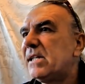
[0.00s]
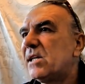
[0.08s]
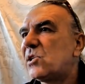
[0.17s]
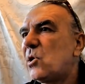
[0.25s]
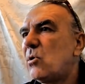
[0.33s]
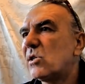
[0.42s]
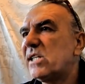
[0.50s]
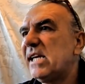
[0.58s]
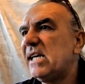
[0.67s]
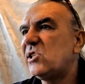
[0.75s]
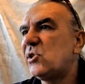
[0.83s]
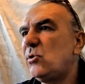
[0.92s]
The toxic
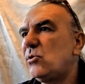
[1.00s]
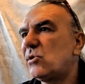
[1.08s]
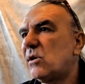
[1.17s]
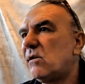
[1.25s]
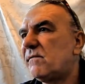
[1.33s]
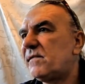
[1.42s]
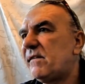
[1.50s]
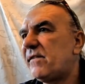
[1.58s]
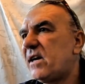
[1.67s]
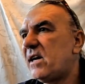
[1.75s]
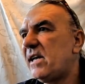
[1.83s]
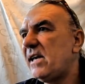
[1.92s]
issues of
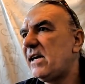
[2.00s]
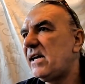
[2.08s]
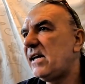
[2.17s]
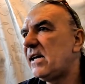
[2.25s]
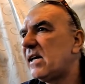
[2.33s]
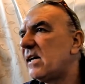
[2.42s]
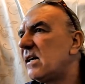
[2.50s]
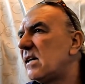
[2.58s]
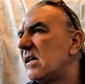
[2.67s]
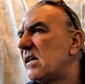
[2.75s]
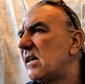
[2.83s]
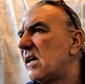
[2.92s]
defying
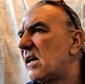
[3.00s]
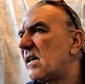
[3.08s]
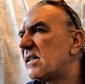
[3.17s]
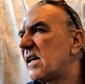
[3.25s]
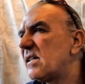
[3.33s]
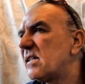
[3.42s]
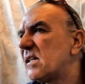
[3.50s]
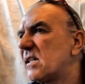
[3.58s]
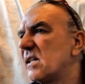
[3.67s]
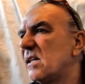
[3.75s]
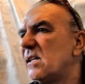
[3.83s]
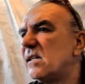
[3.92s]

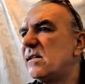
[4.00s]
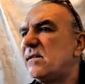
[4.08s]
identity.